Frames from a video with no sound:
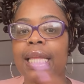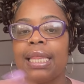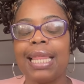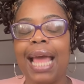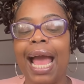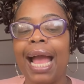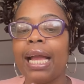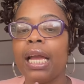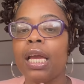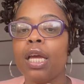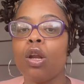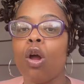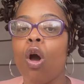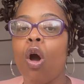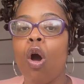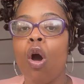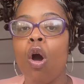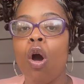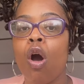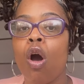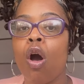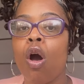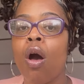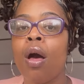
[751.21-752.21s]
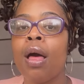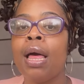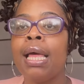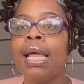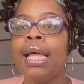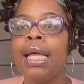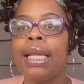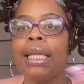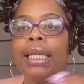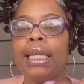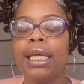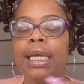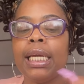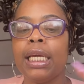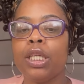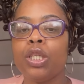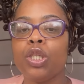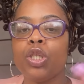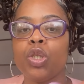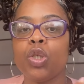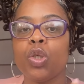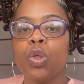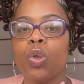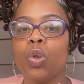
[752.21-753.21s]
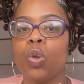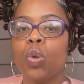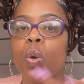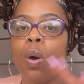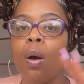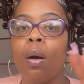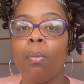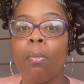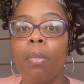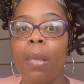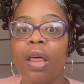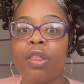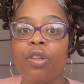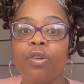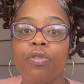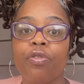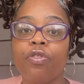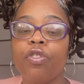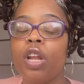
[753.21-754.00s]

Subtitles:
that can all lead to mother